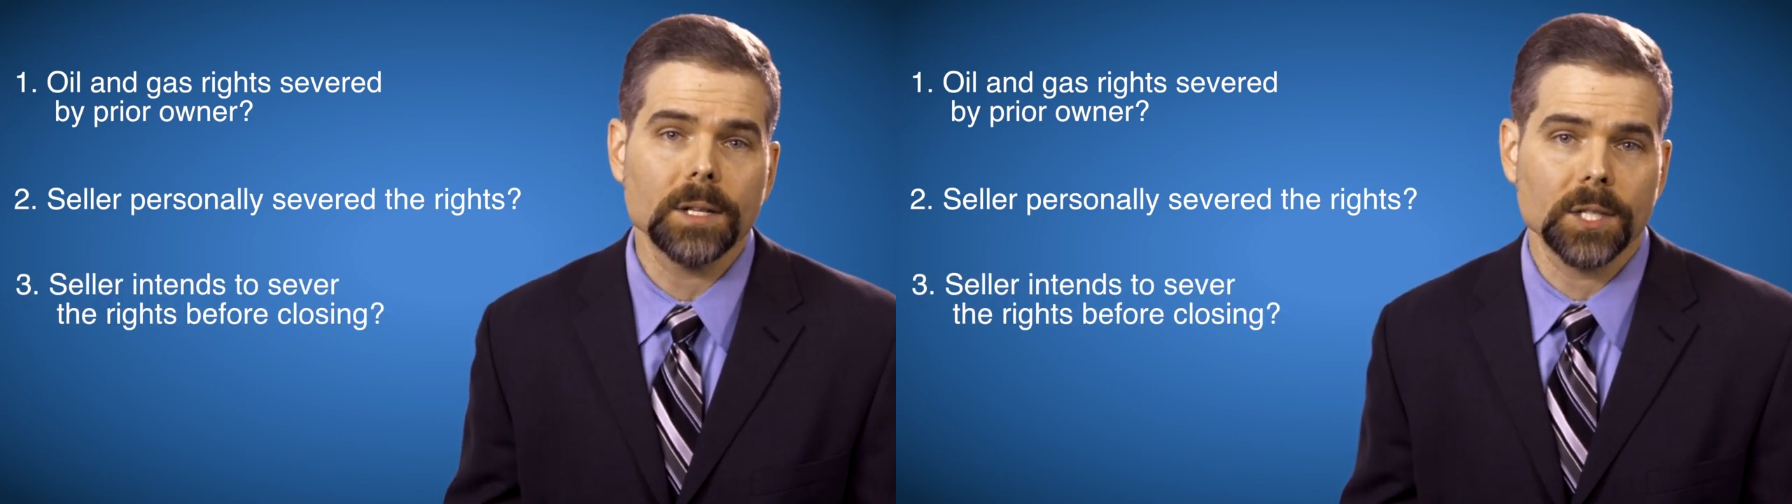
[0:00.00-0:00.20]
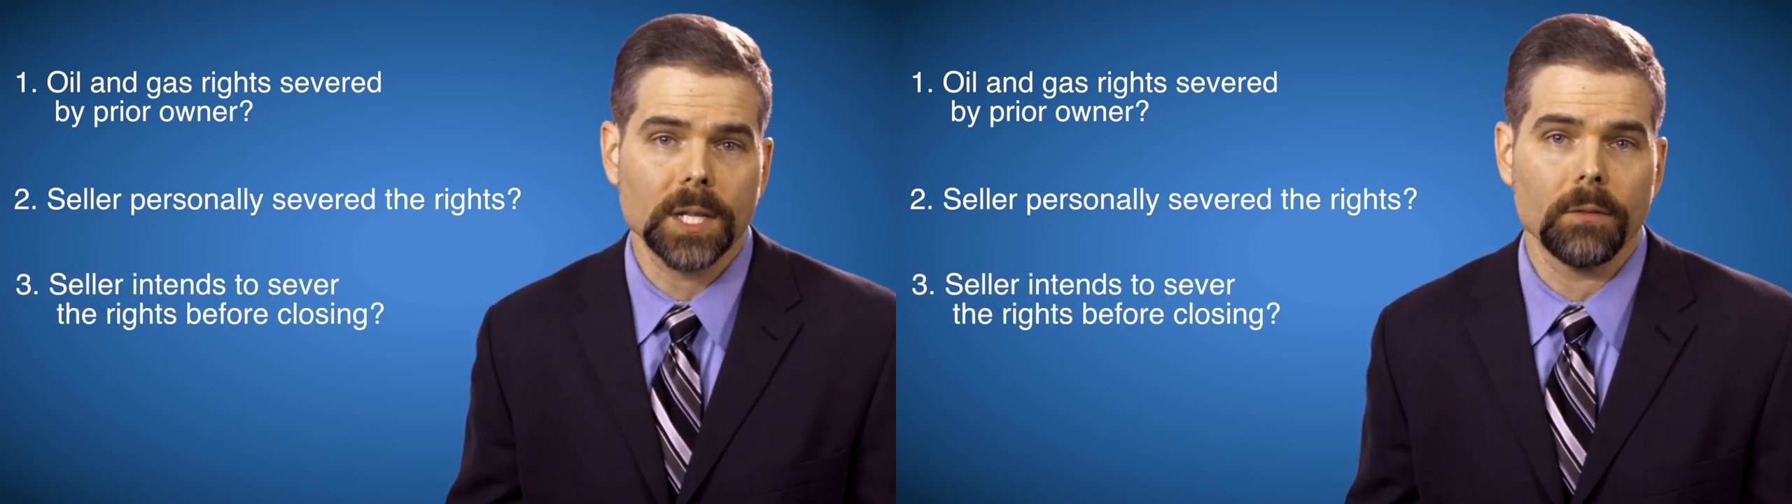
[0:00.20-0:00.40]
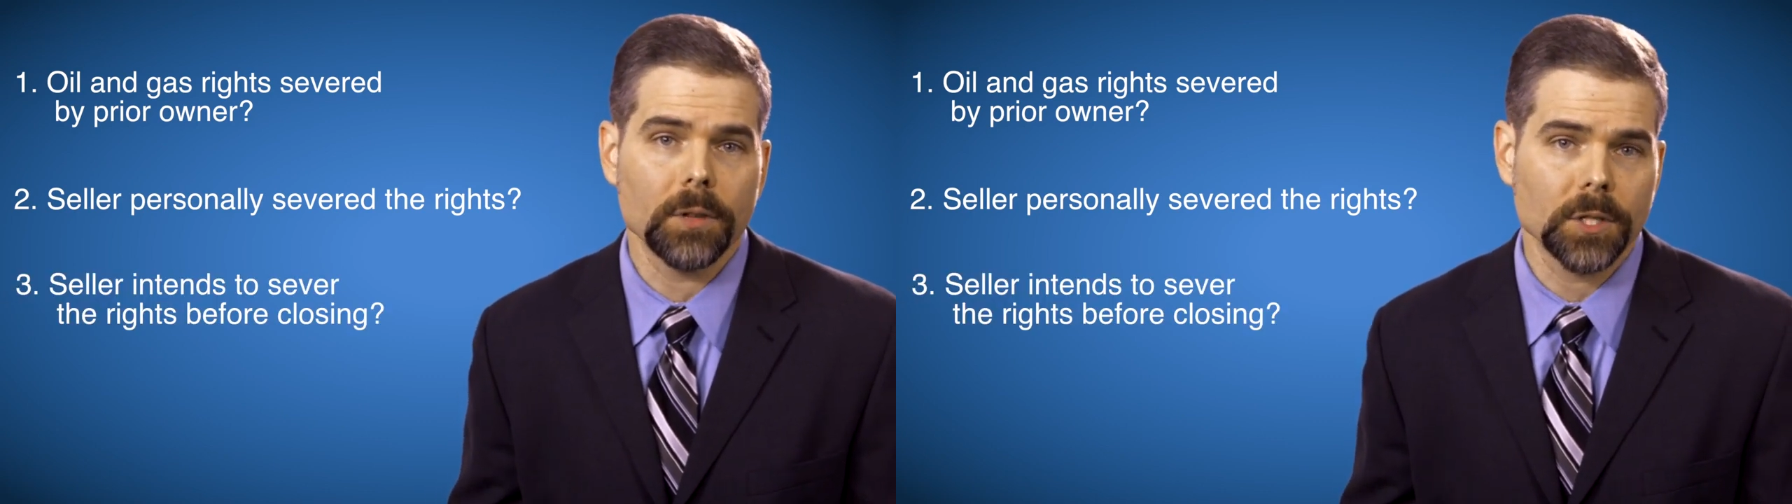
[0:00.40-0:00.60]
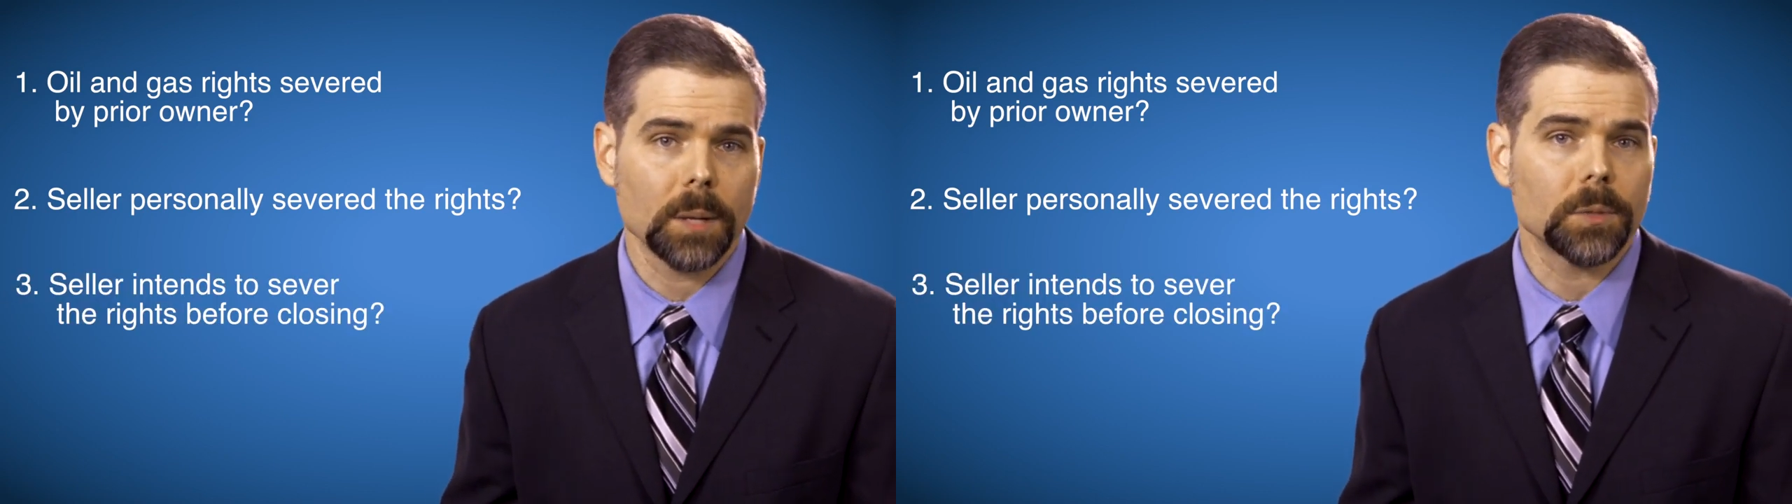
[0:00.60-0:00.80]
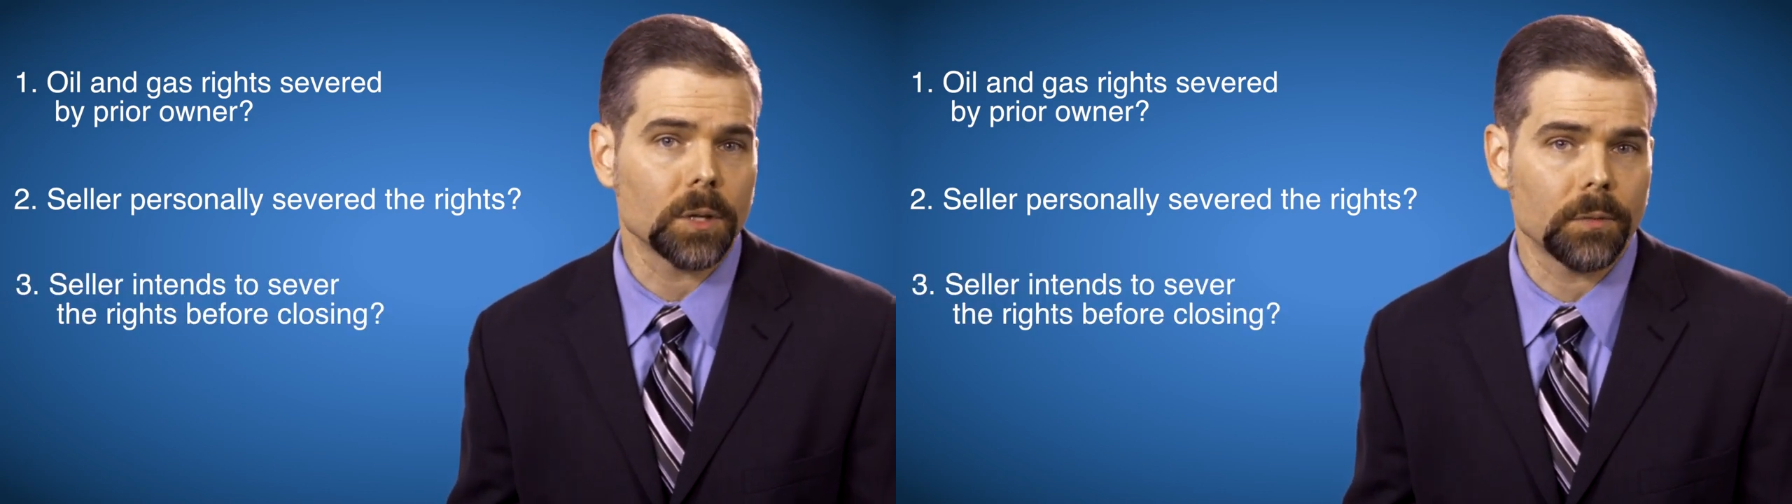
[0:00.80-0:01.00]
to sever the
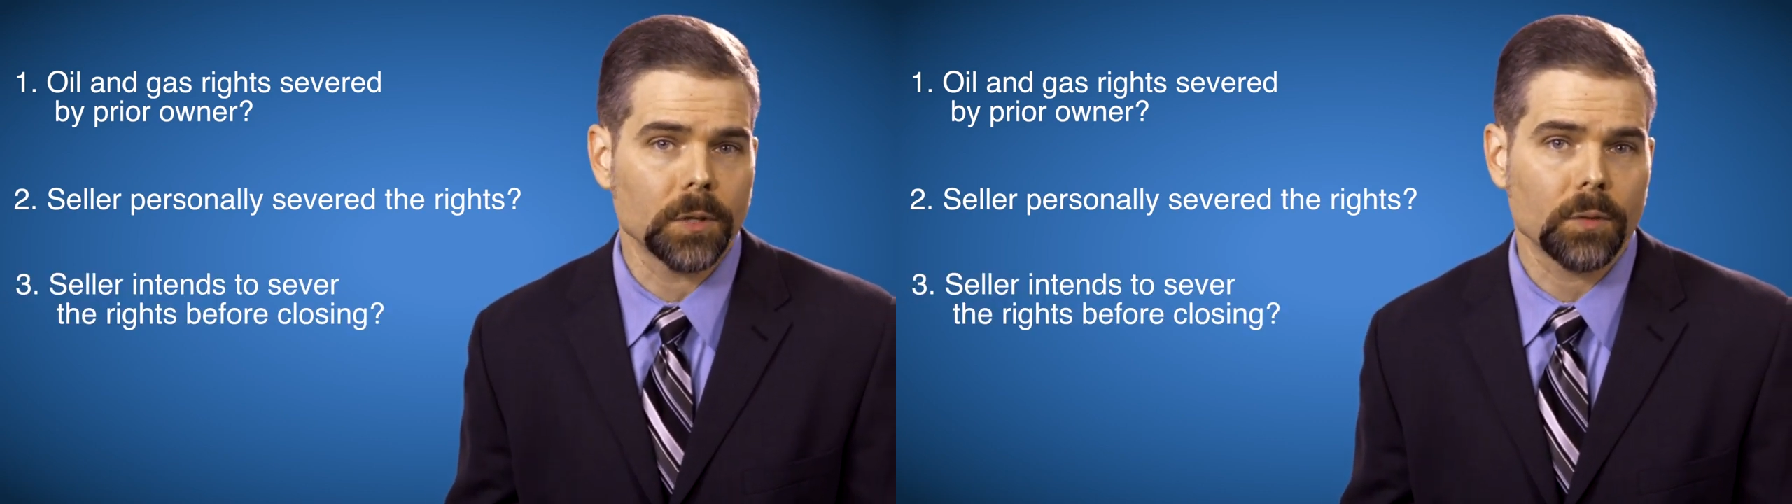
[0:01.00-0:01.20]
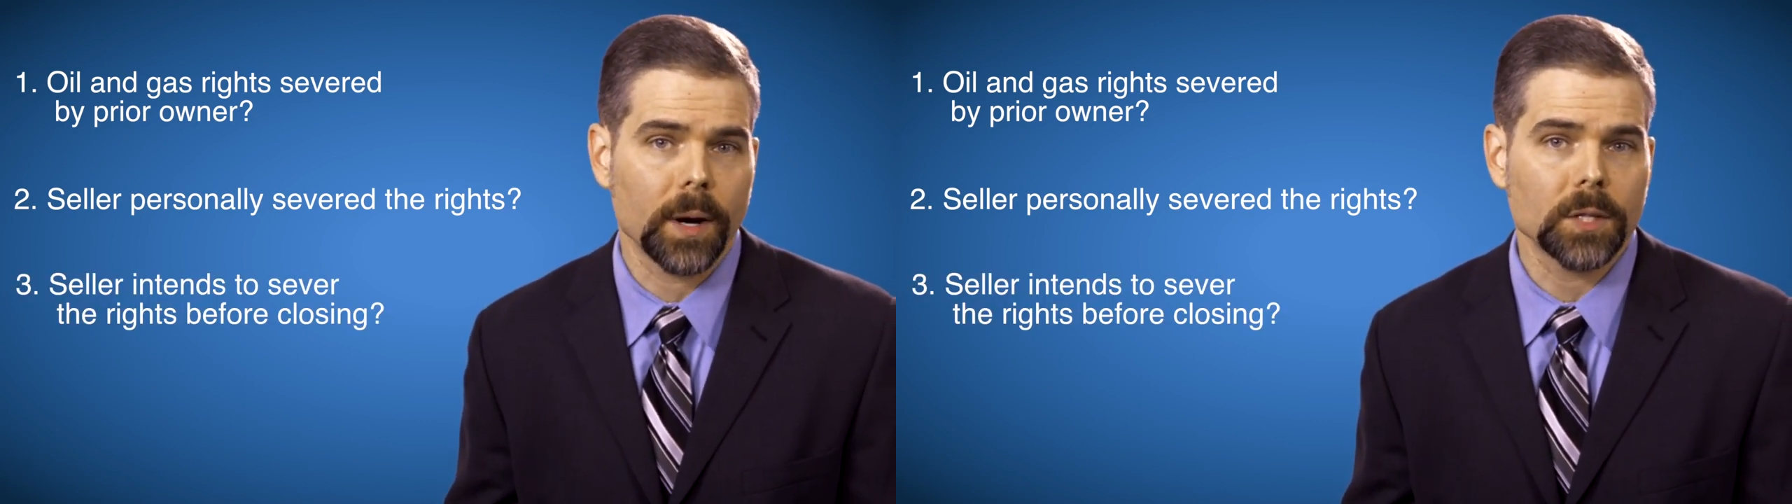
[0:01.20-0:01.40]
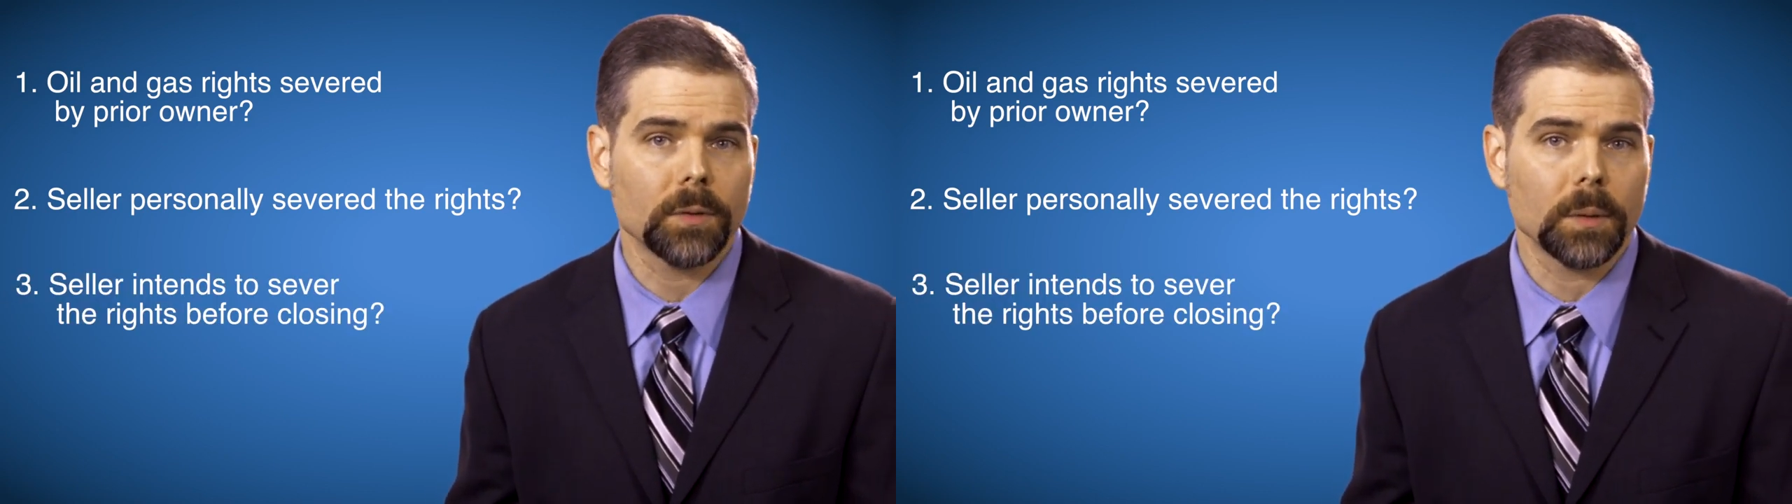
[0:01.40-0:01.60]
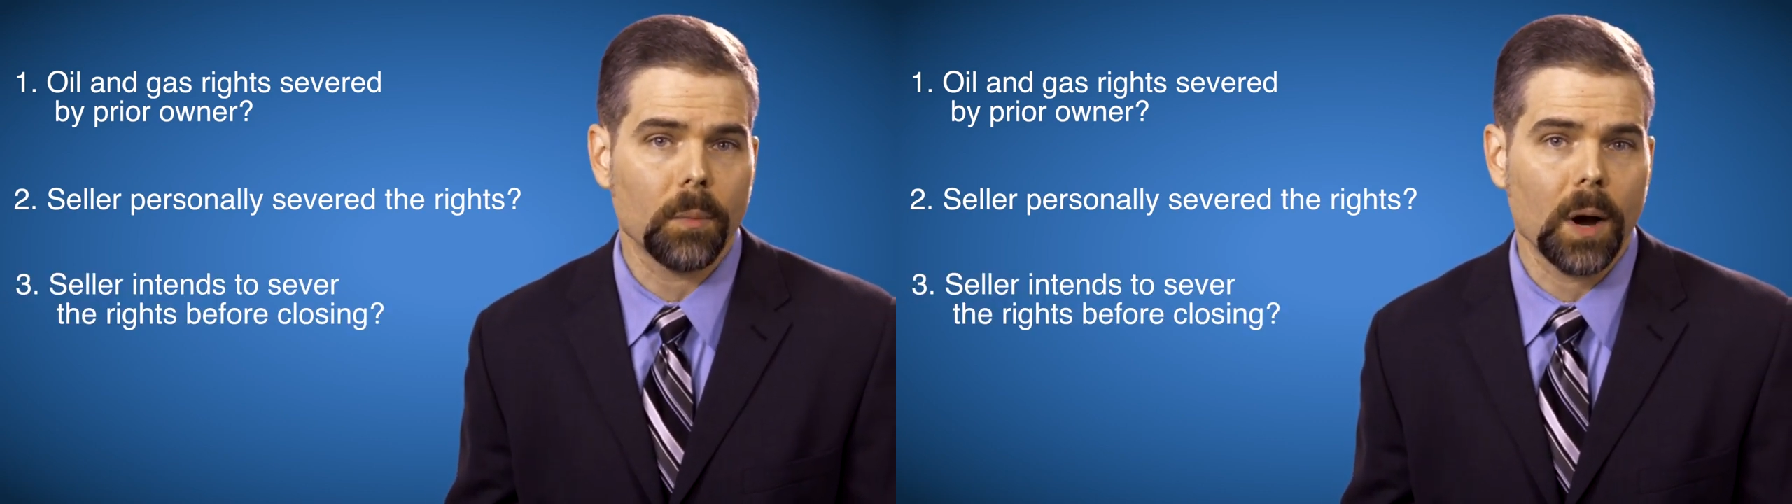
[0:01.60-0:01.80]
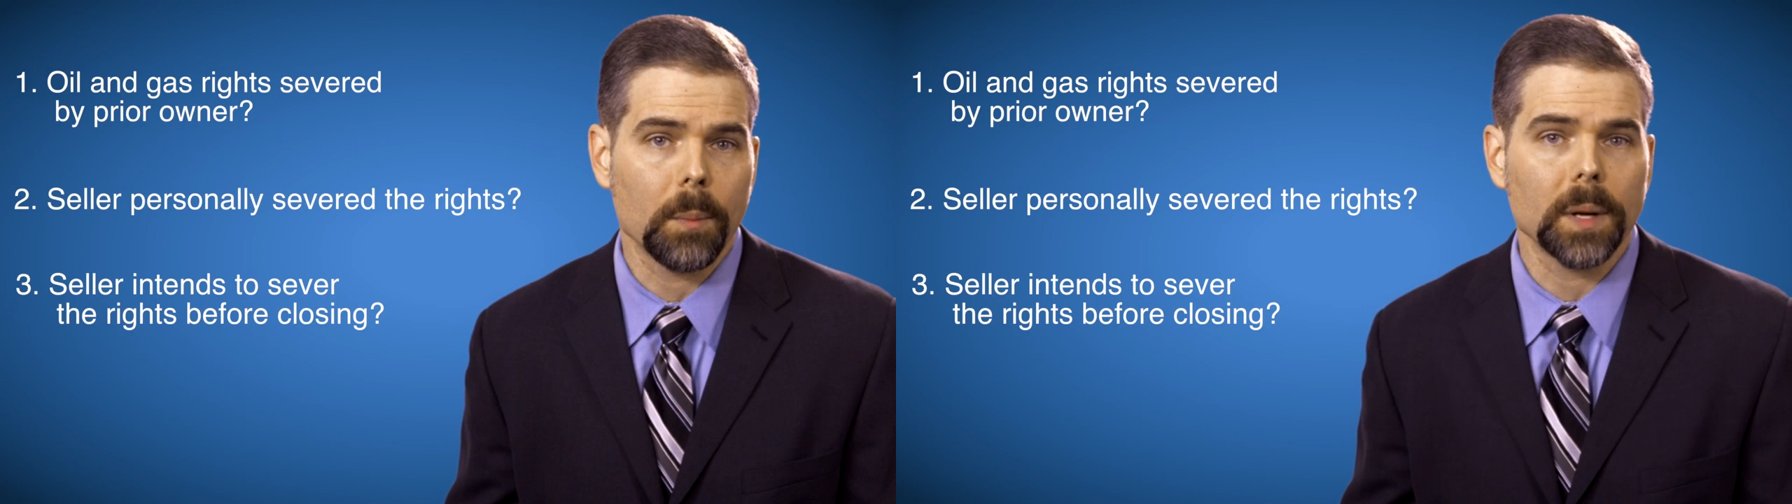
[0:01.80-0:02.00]
subsurface rights from the
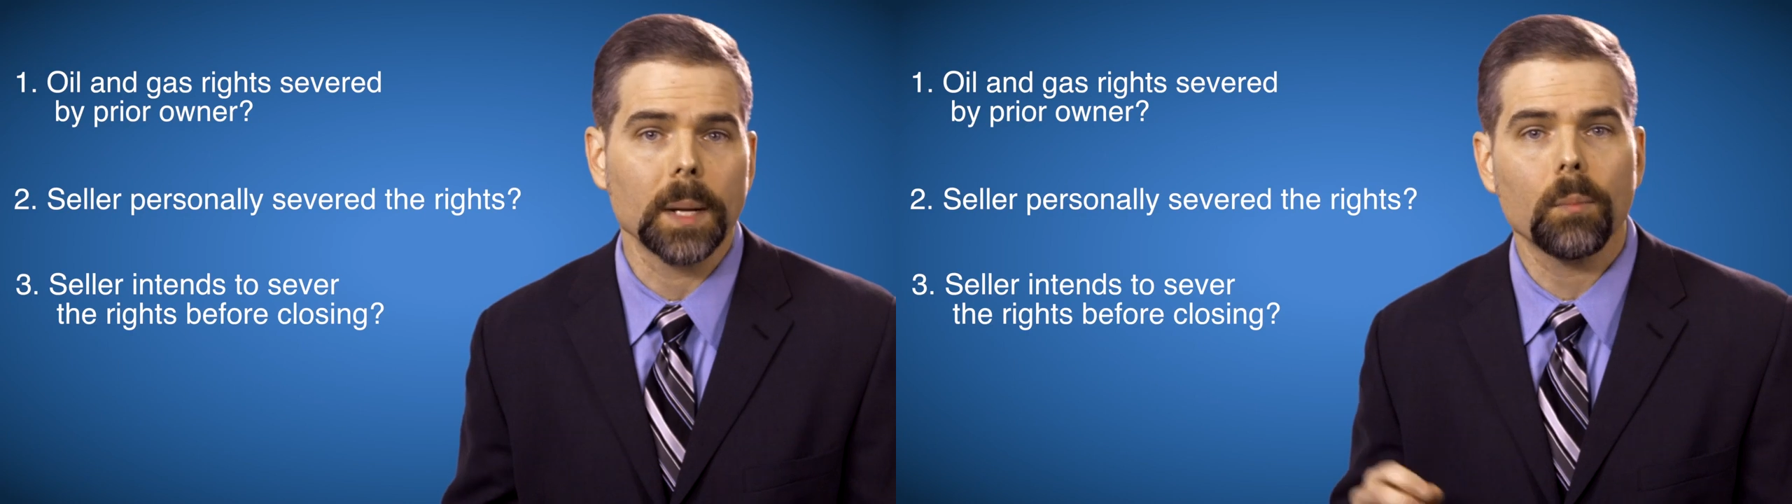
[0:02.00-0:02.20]
property